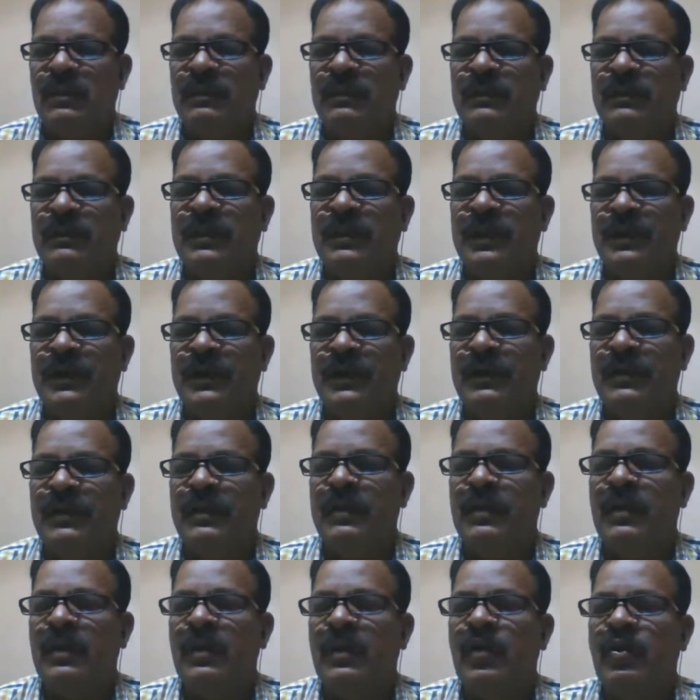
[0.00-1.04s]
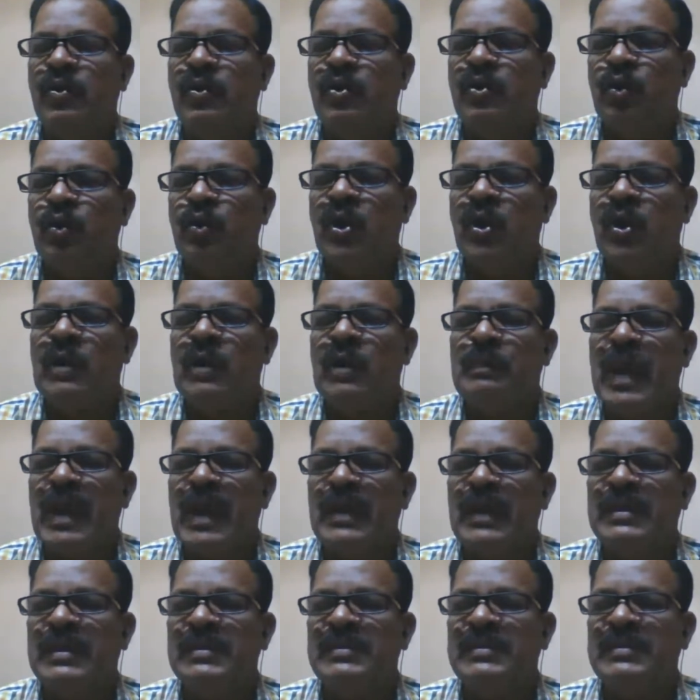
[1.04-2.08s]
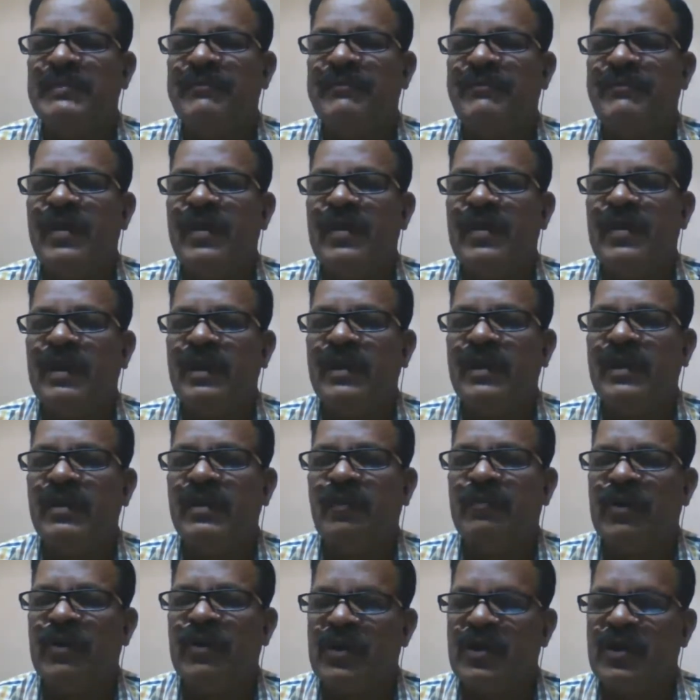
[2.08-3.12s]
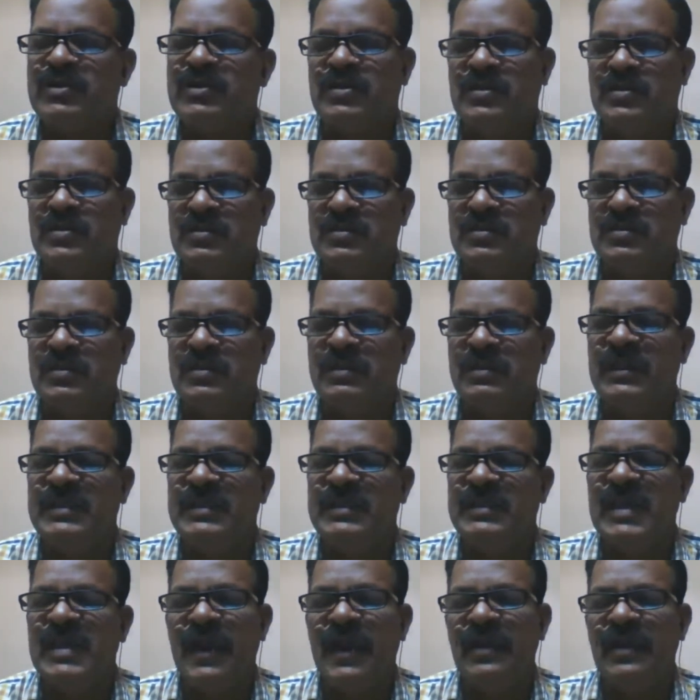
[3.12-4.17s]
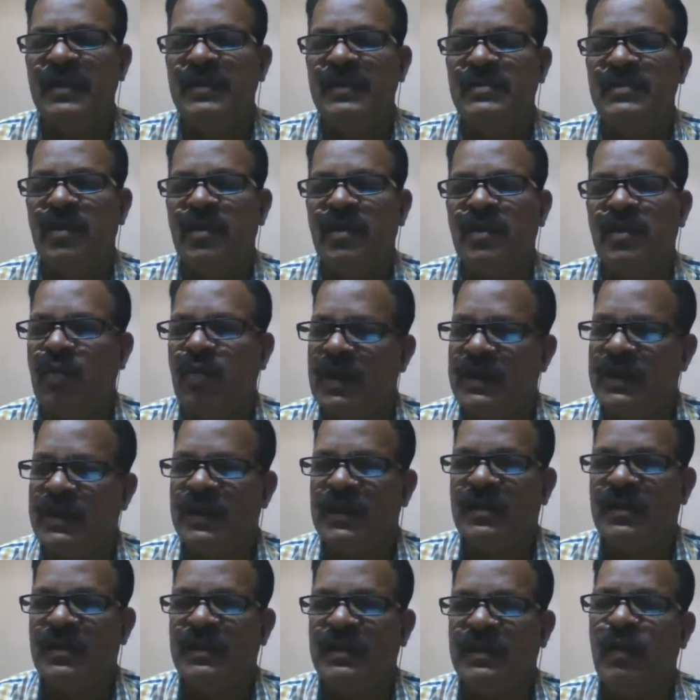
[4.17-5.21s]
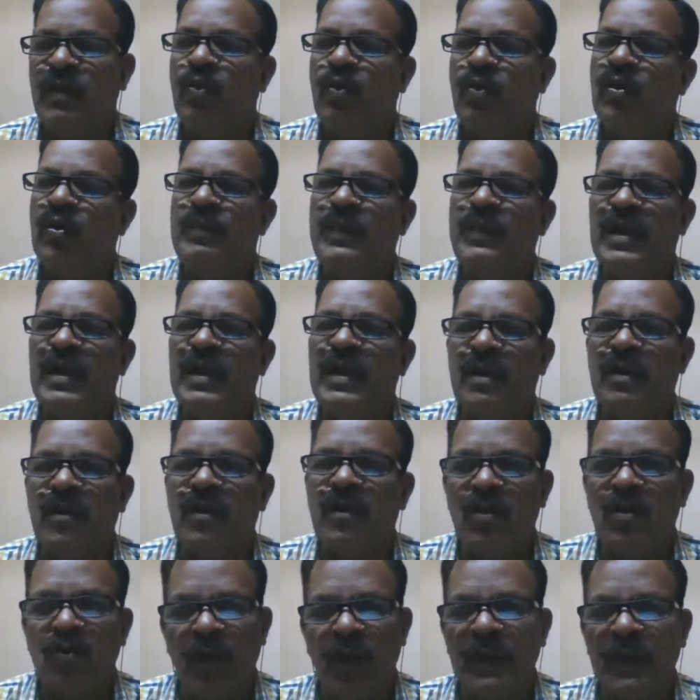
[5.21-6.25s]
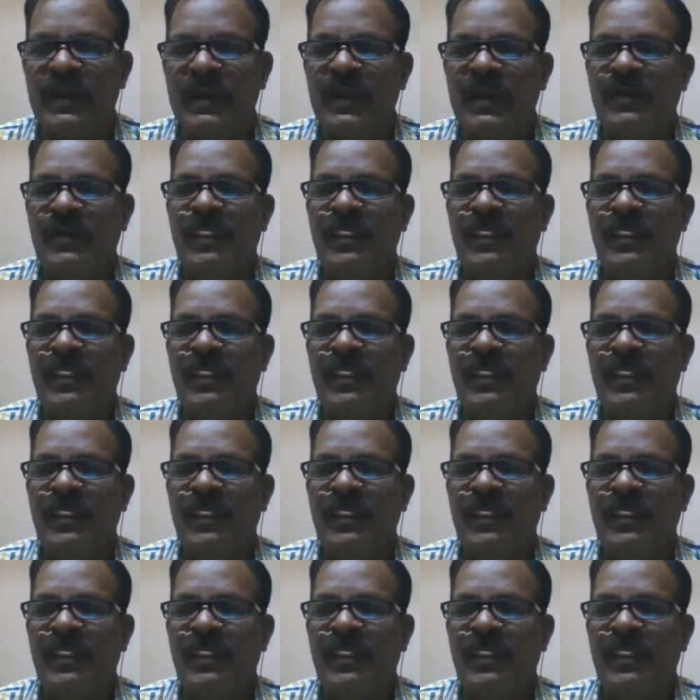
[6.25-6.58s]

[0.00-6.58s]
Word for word: they do not participate in the production the child is not working the old men are not working